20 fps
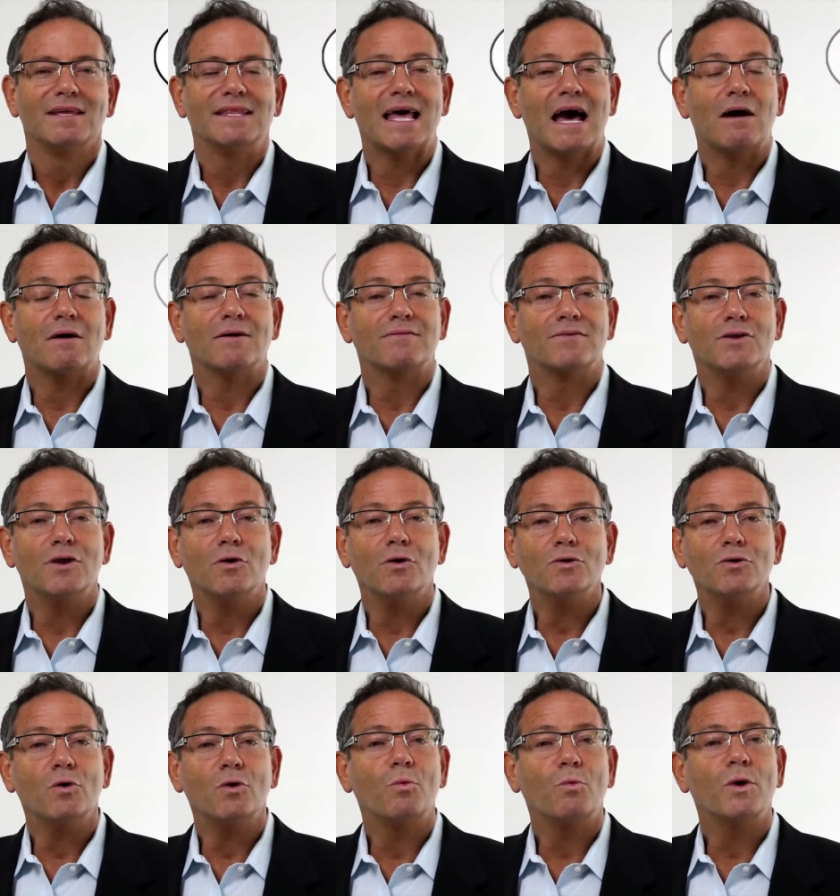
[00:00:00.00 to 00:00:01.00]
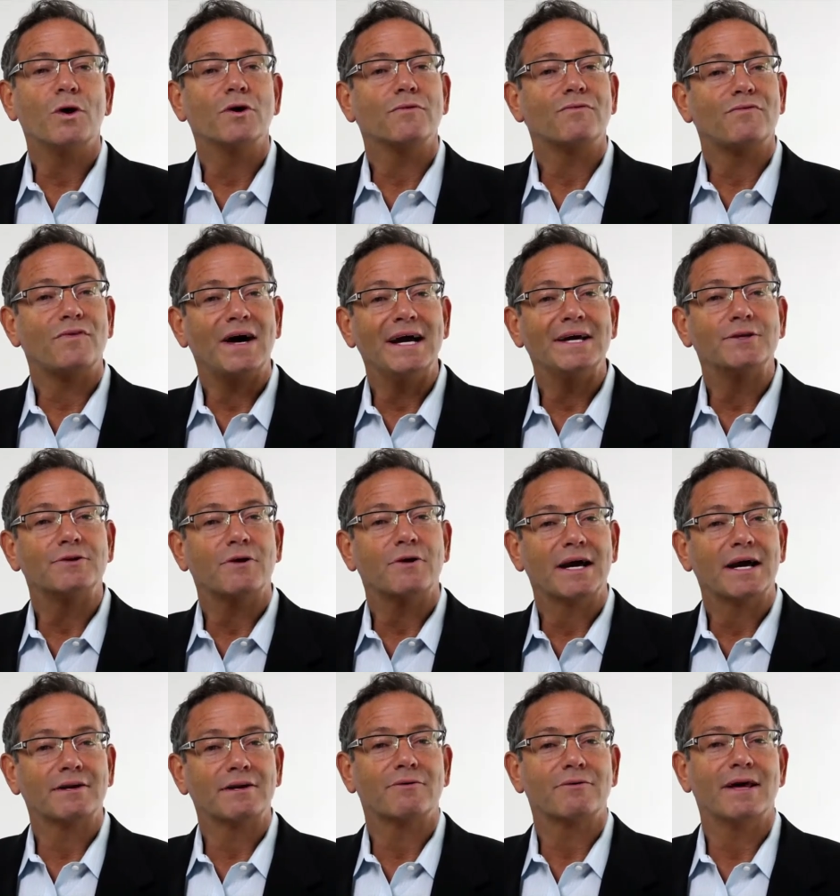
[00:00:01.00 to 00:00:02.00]
Now, if you don't know where to find your
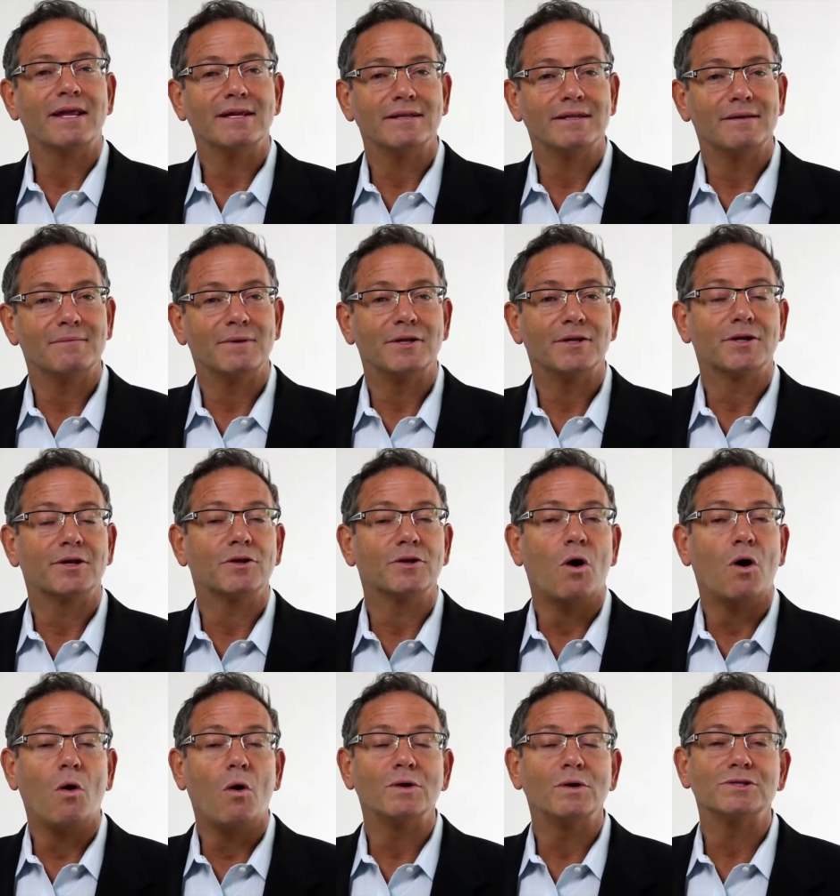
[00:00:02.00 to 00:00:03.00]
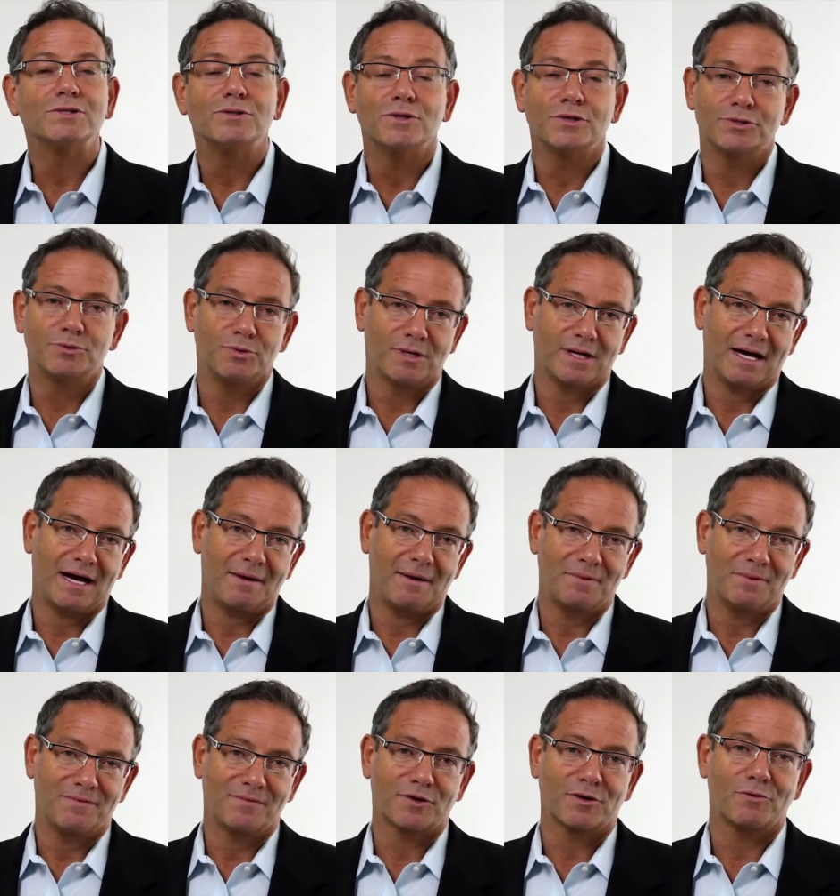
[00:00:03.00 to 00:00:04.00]
high credit limit, you can always look to a
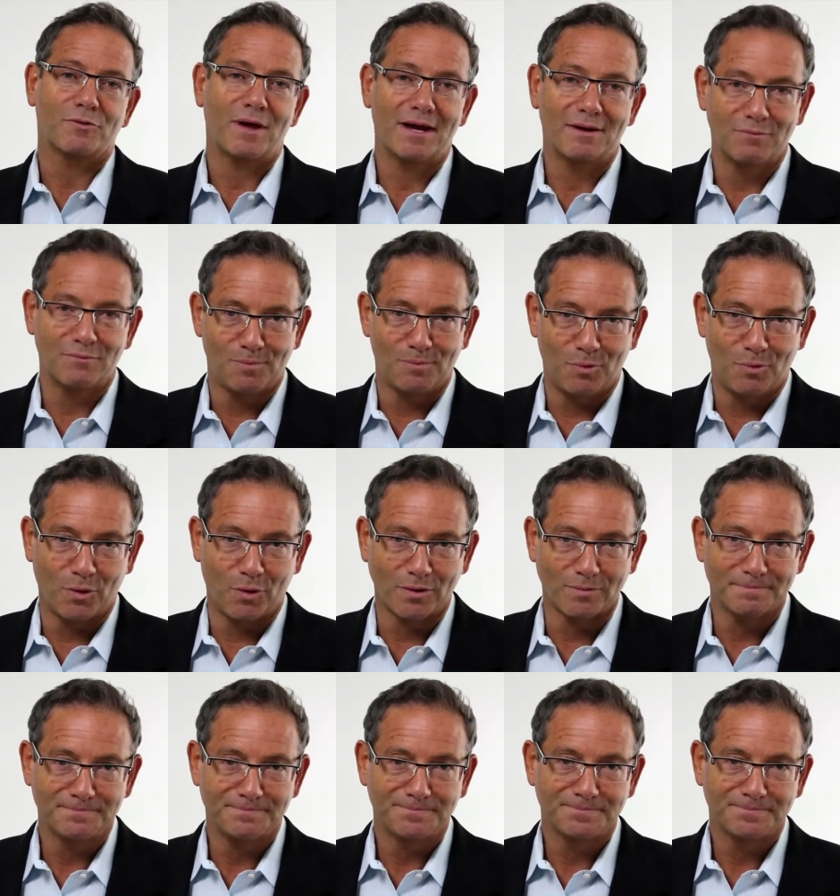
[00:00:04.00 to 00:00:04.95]
copy of your credit report.